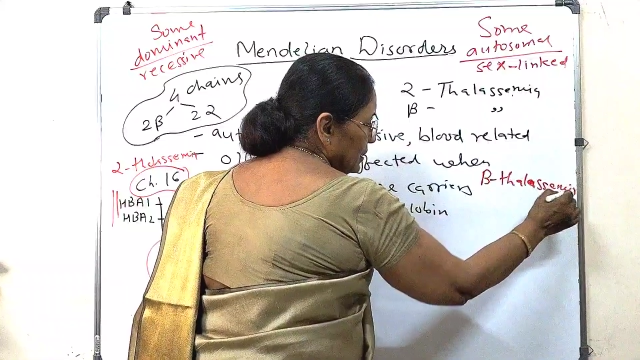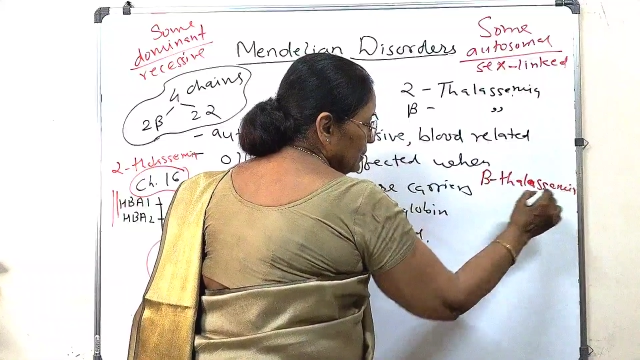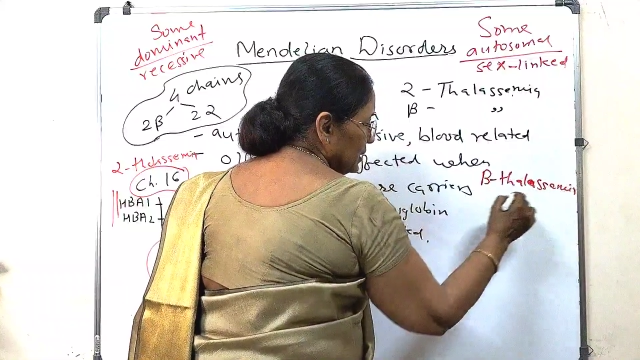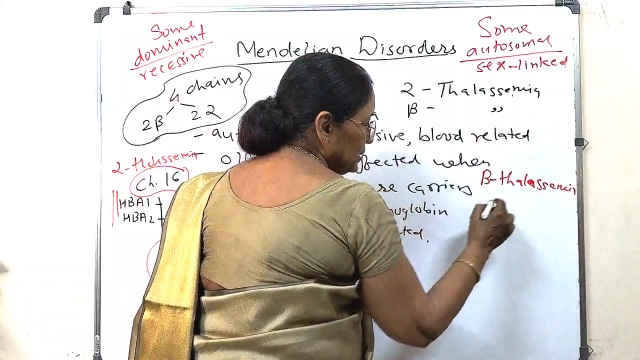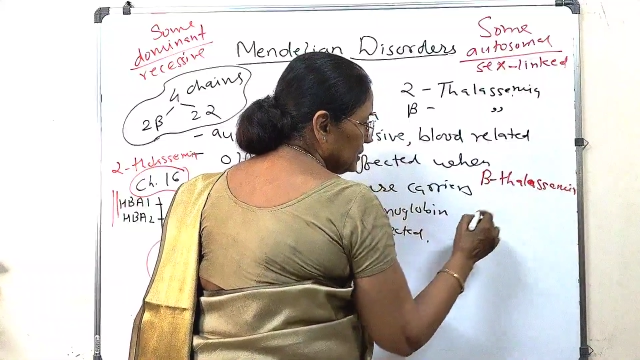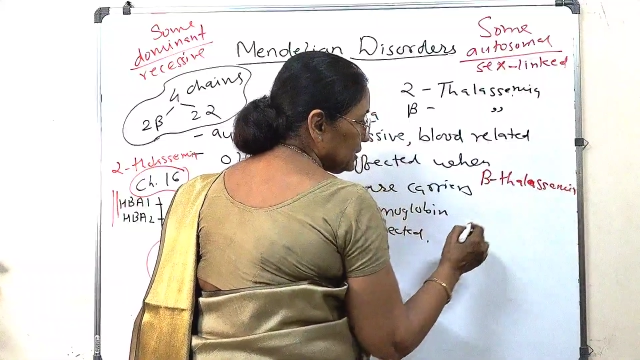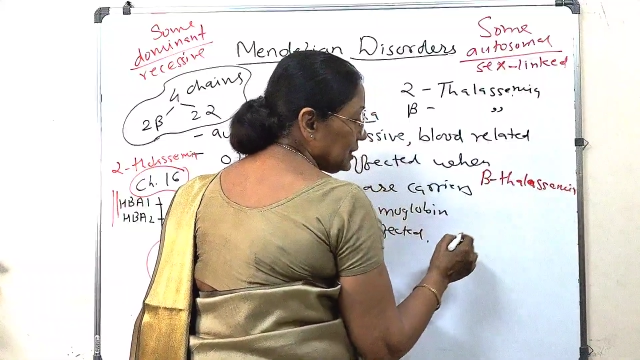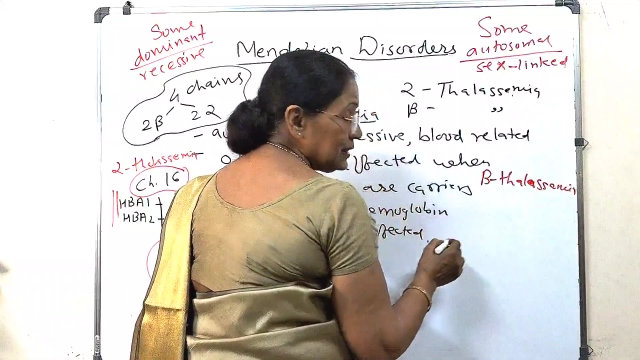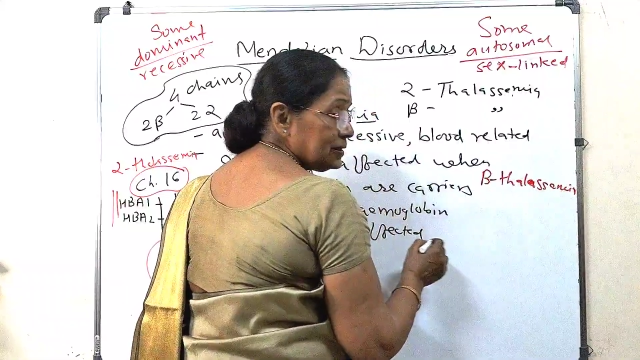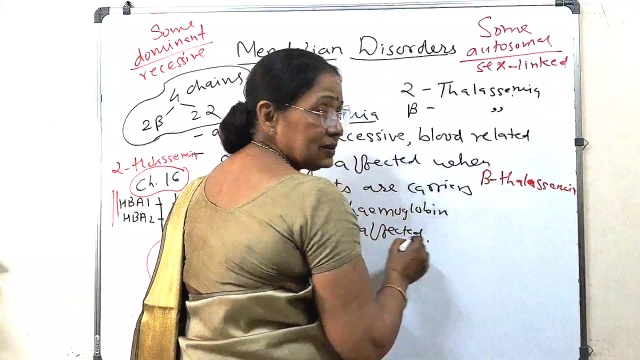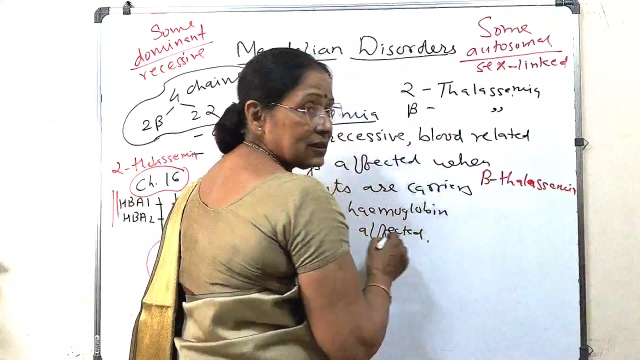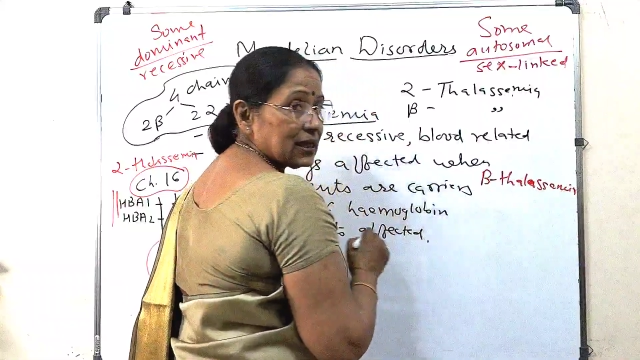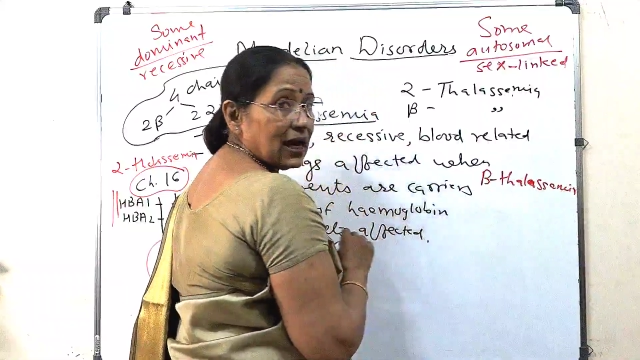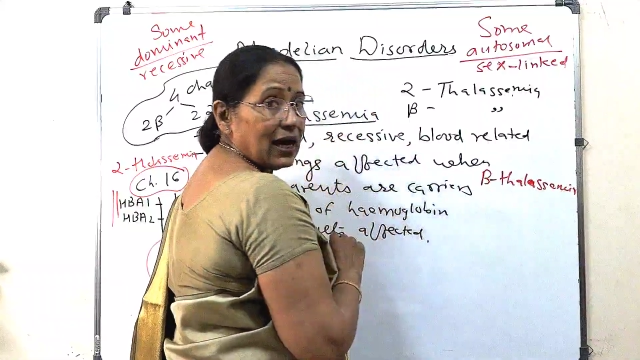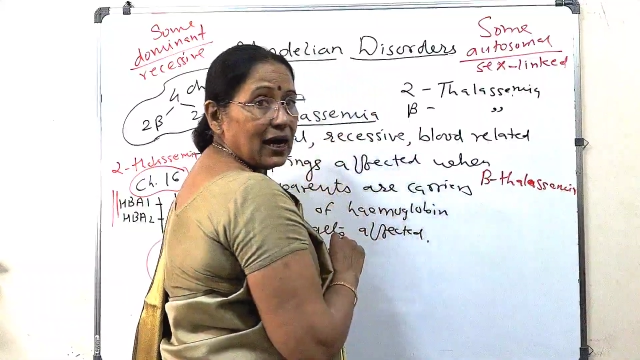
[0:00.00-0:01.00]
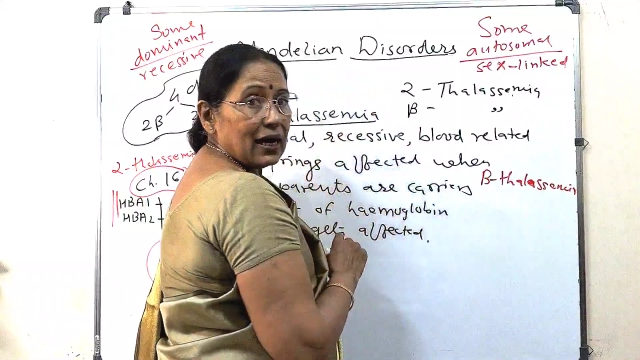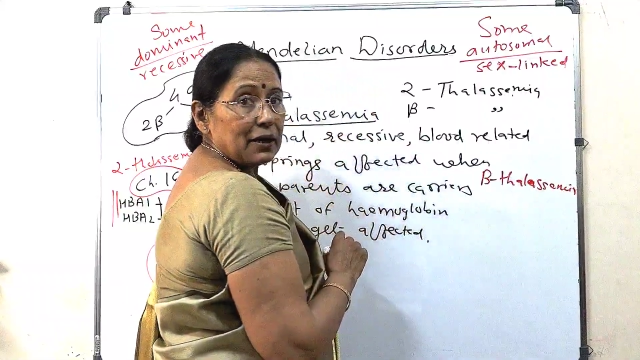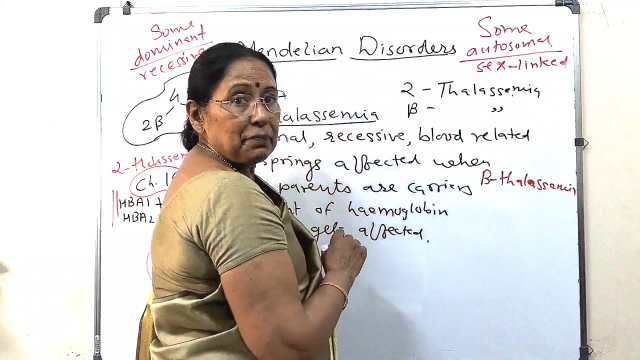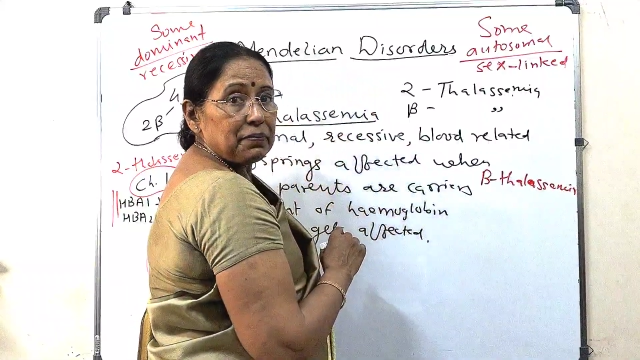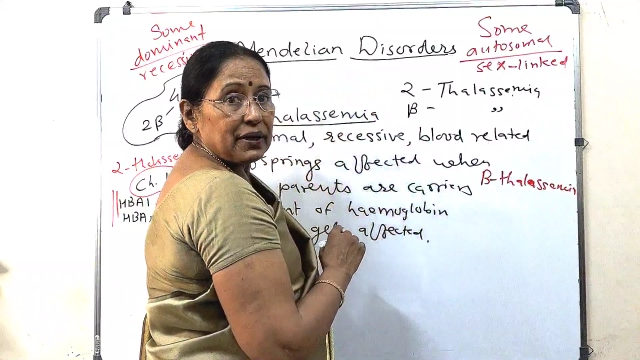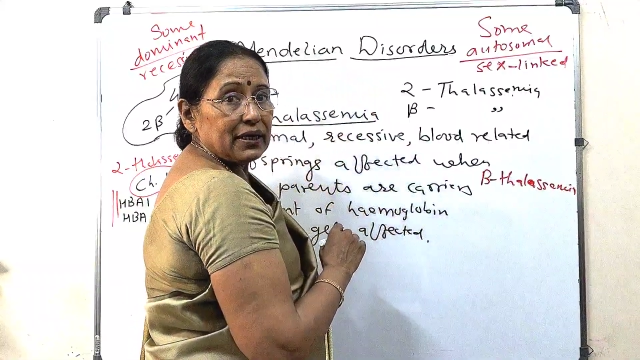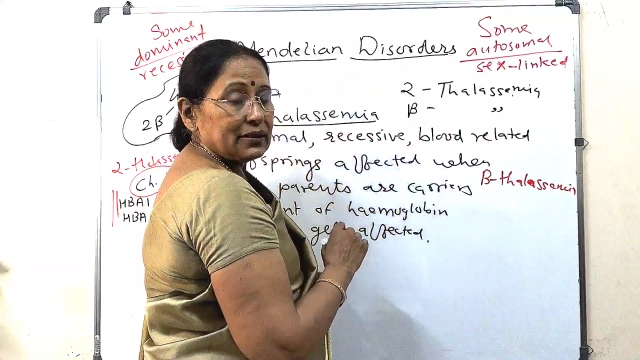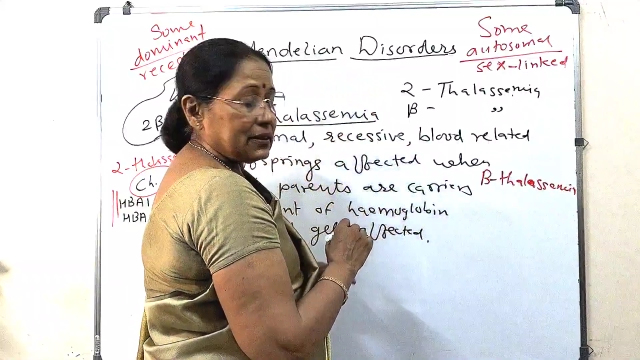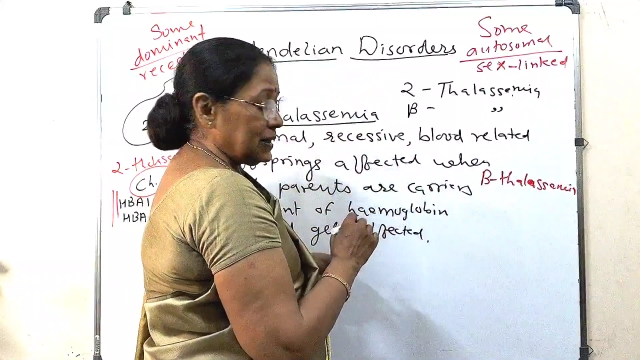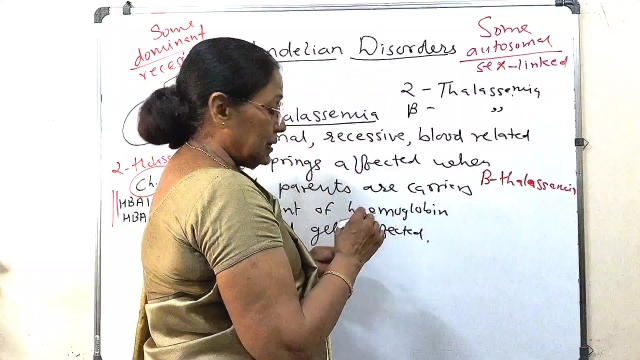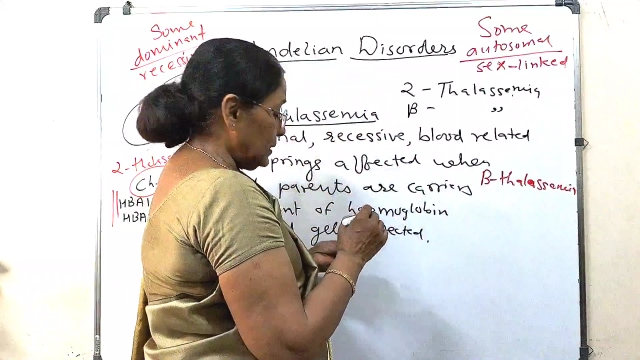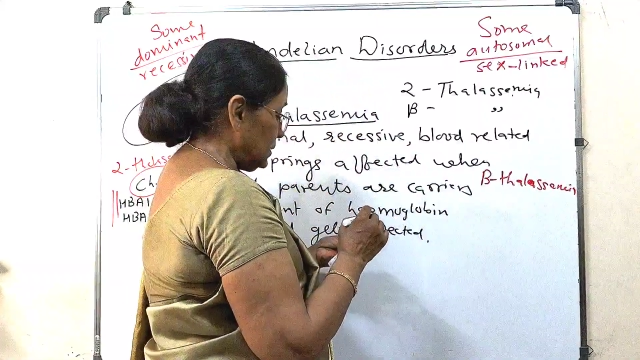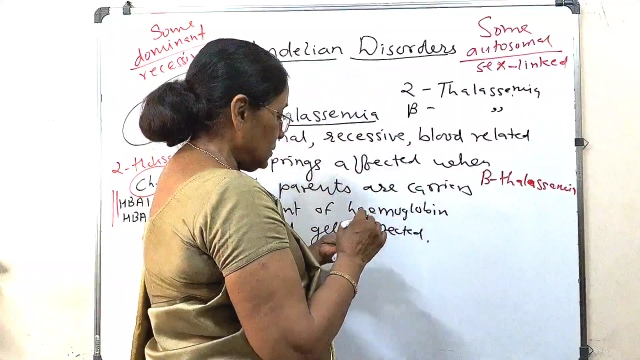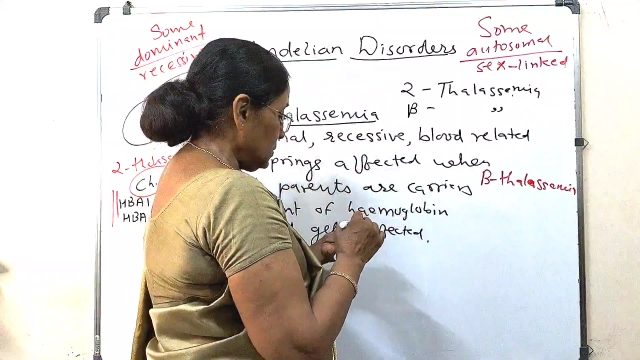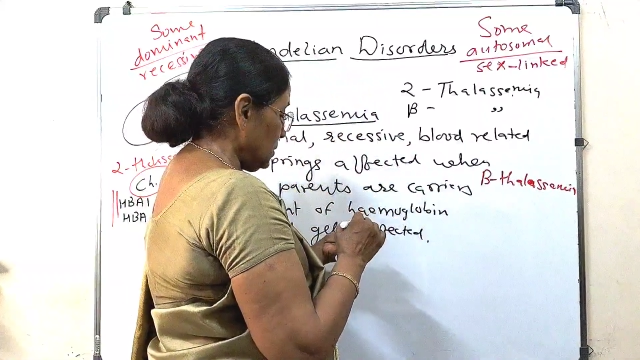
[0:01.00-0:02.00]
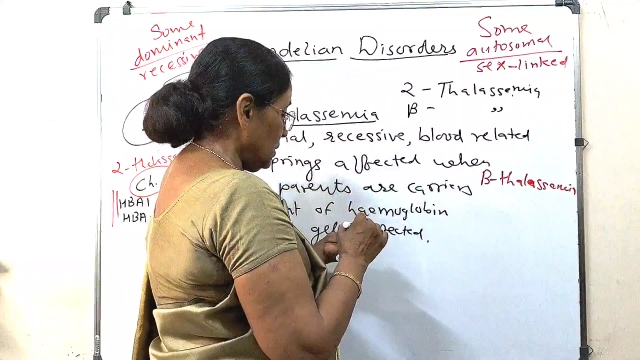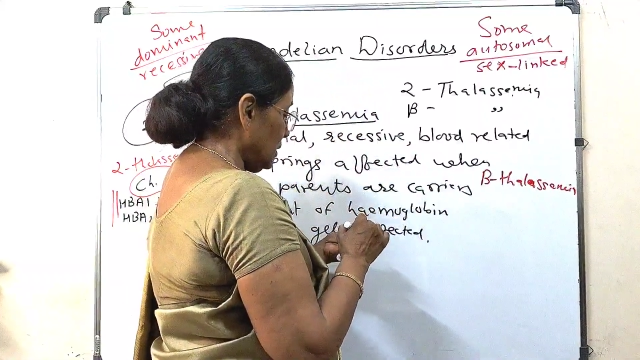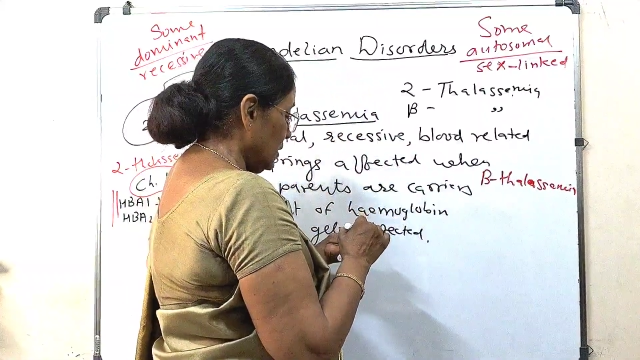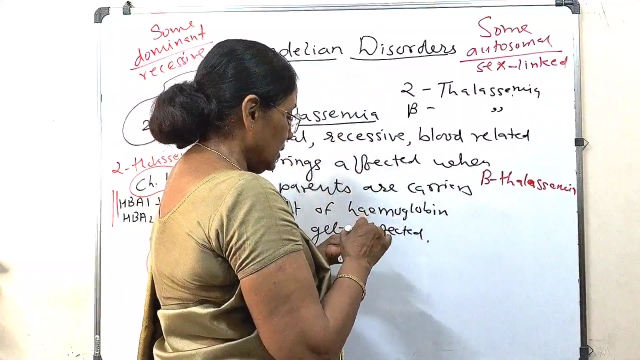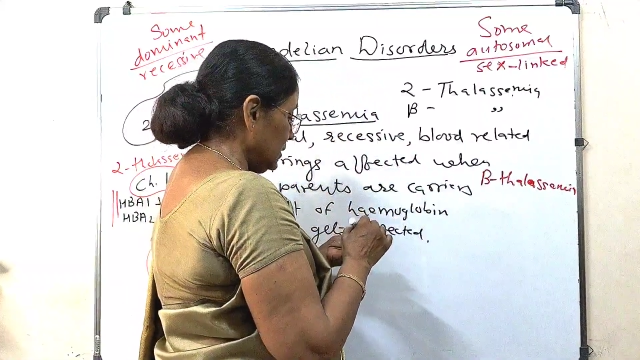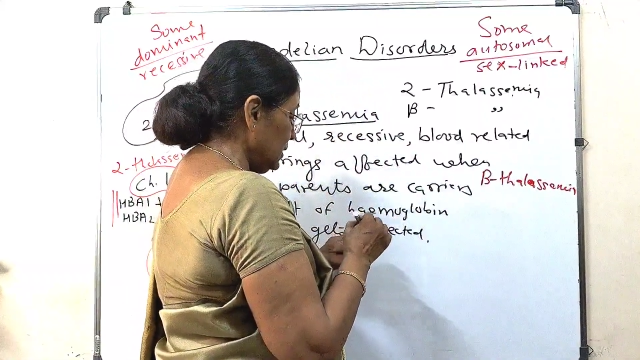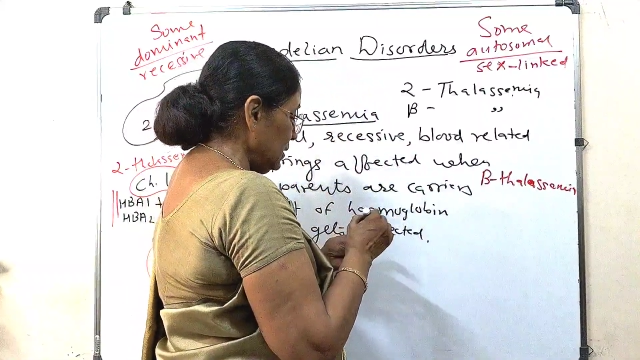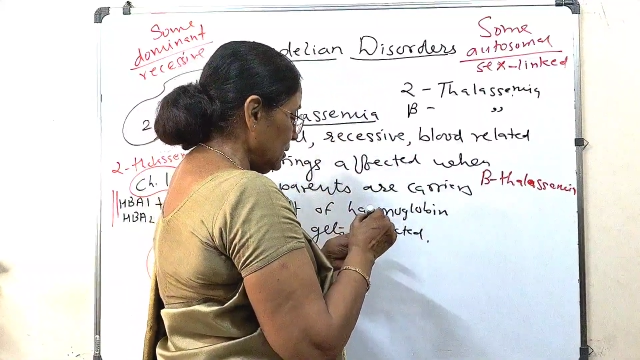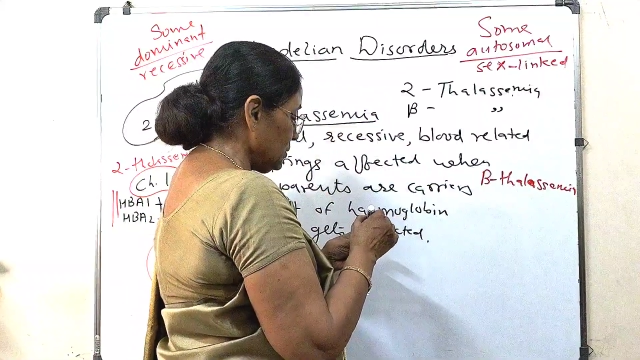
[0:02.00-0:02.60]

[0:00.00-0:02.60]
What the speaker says: the genes are present on